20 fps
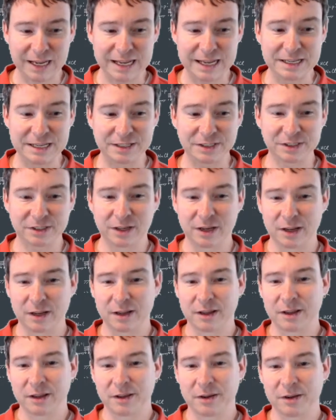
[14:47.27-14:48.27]
is
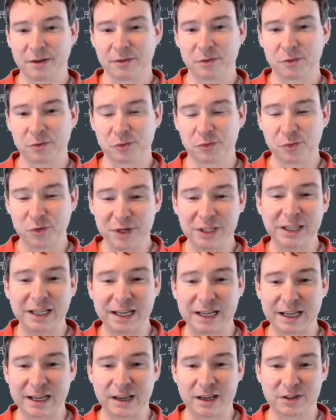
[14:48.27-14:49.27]

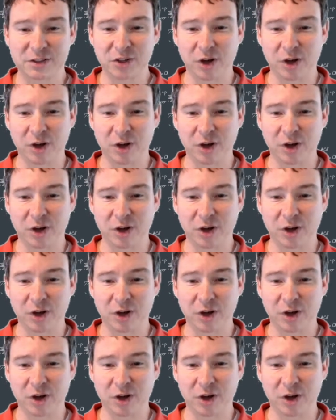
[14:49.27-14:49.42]
really